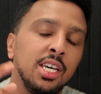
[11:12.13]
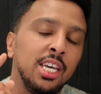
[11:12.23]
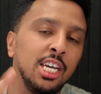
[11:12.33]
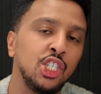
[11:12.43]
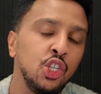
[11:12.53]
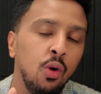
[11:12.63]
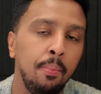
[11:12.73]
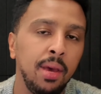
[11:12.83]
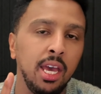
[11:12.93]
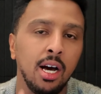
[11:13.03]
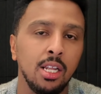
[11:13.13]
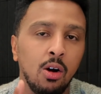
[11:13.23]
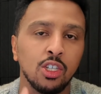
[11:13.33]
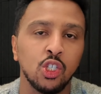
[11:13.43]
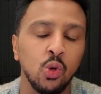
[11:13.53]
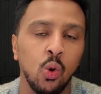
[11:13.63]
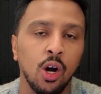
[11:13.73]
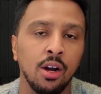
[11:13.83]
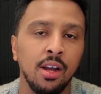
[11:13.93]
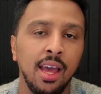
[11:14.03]
Get you a PLR
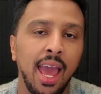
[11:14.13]
store,